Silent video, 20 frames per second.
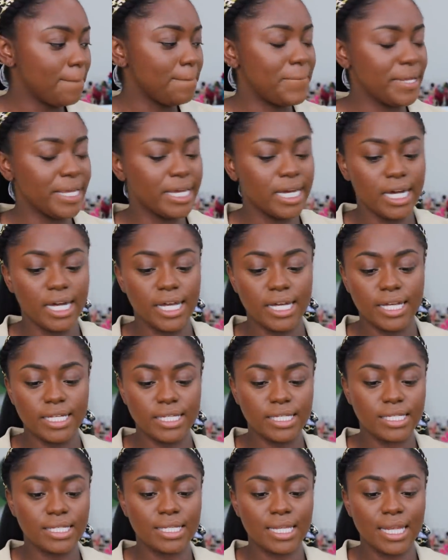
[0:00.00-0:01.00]

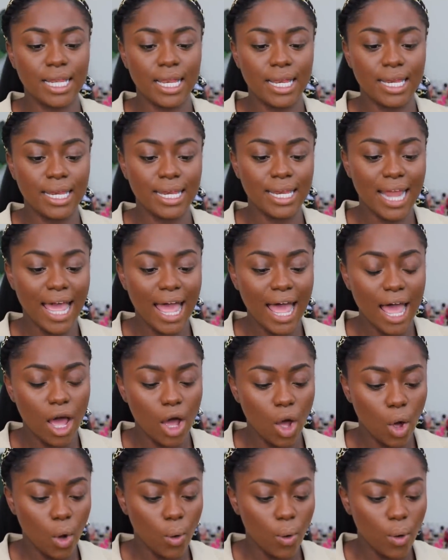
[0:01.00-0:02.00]
because
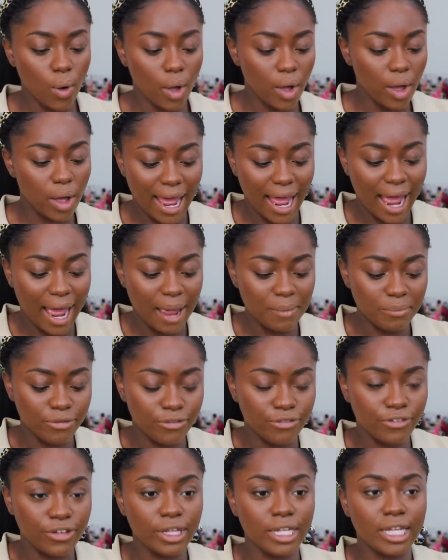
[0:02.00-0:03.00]
now I'm
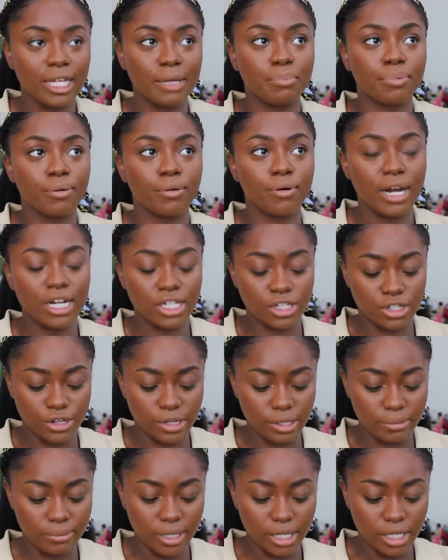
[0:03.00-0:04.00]
feeling
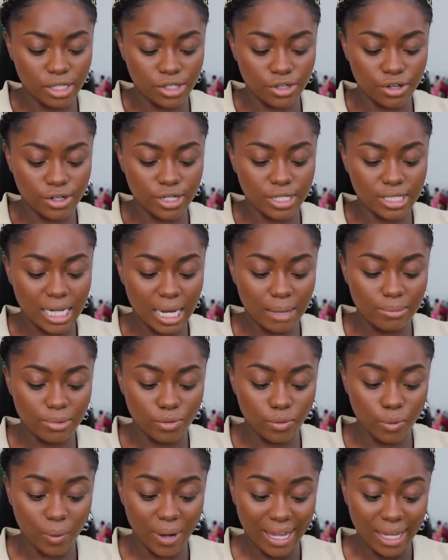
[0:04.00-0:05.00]
pressure to be a certain type
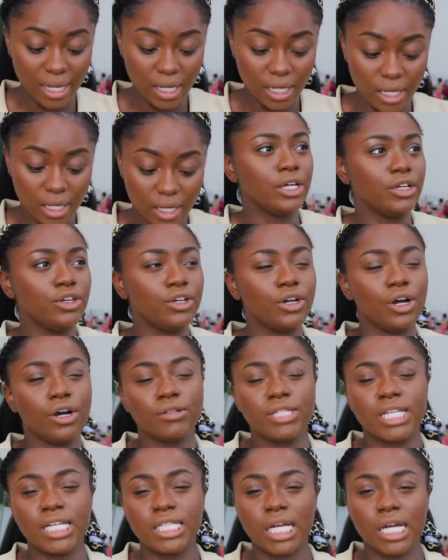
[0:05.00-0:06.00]
of way. You
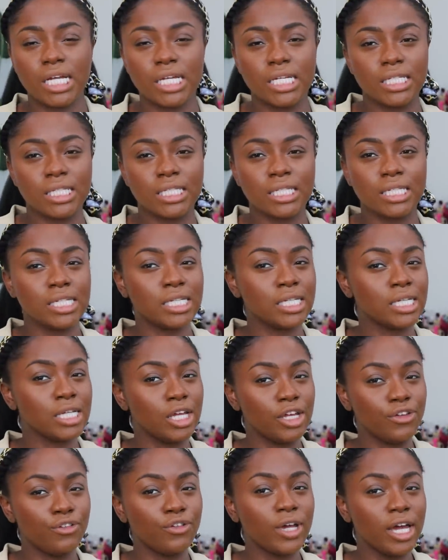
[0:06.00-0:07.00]
know, TikTok is,
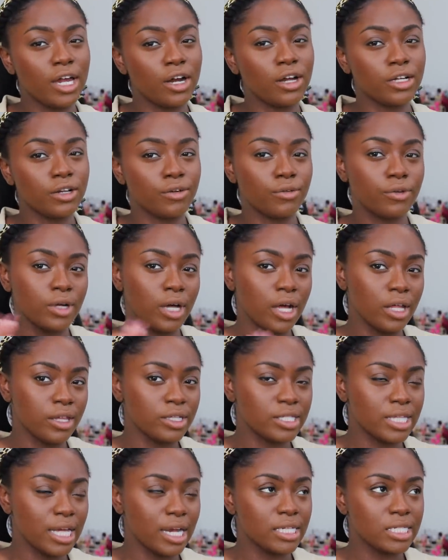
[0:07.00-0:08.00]
if you get on the
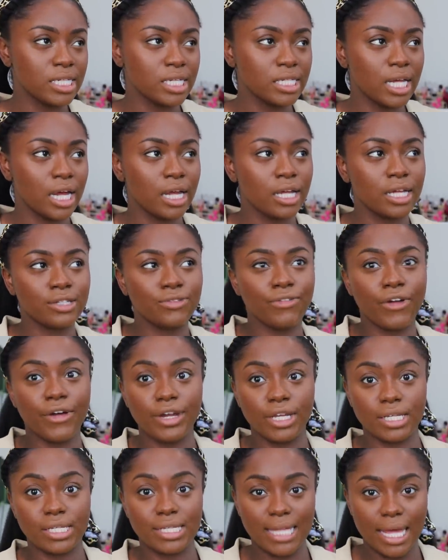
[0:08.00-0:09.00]
other side of TikTok, it's
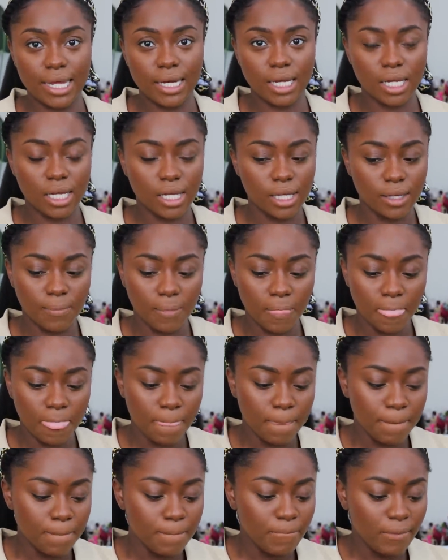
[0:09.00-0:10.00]
very aesthetic.
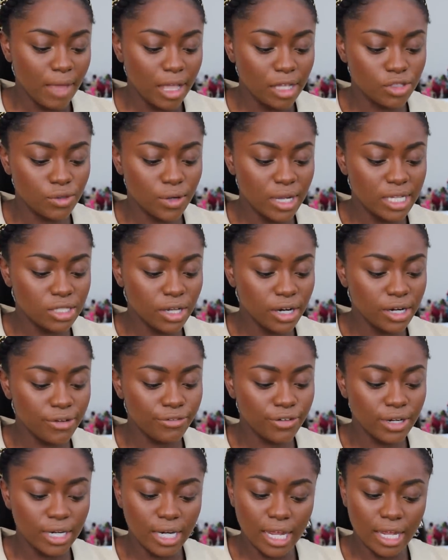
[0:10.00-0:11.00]
So I started
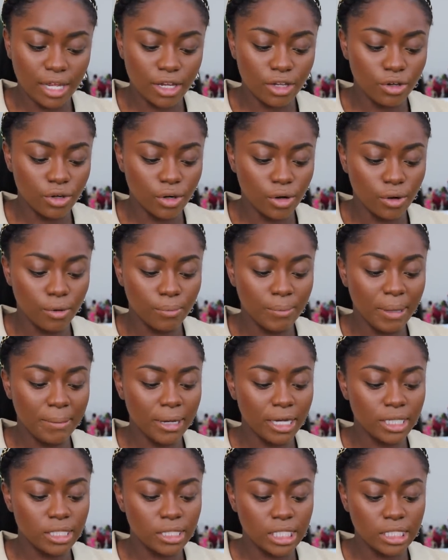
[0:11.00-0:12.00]
feeling like, you know,
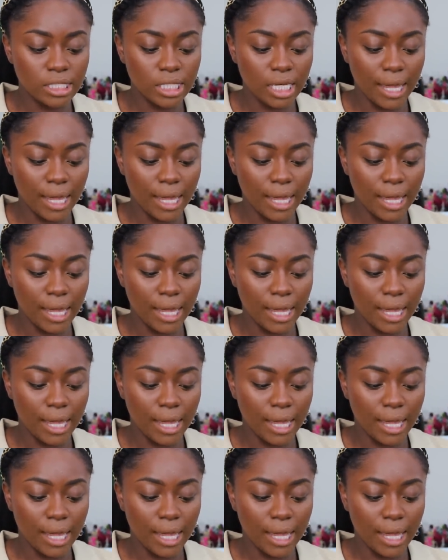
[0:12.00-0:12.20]
maybe I need